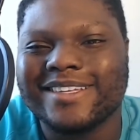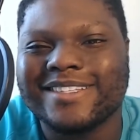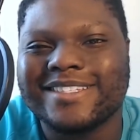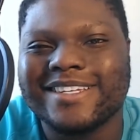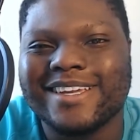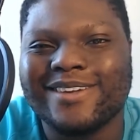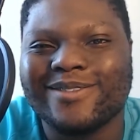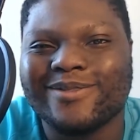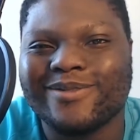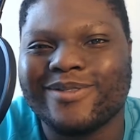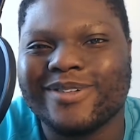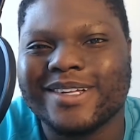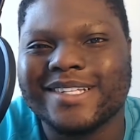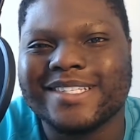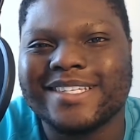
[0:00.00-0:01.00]
Team
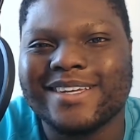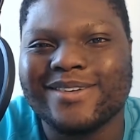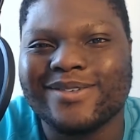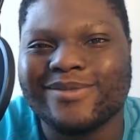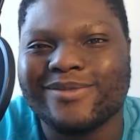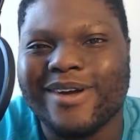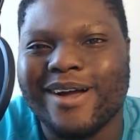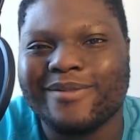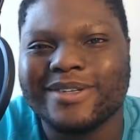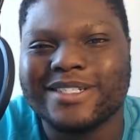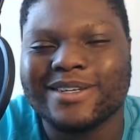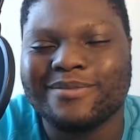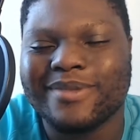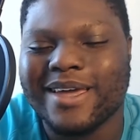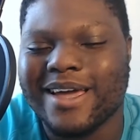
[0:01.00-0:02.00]
Robin
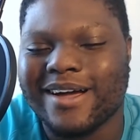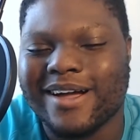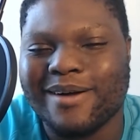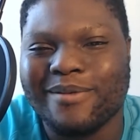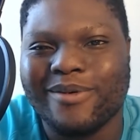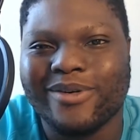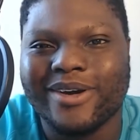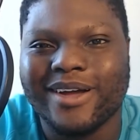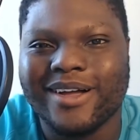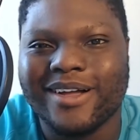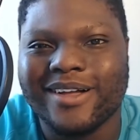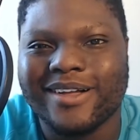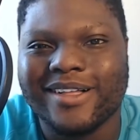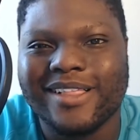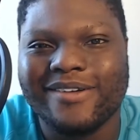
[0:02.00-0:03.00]
Jinbei. I come up with
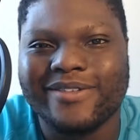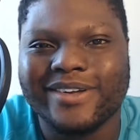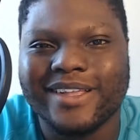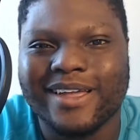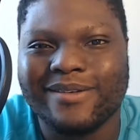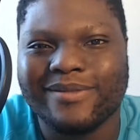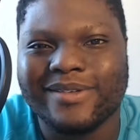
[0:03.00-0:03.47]
a clever name,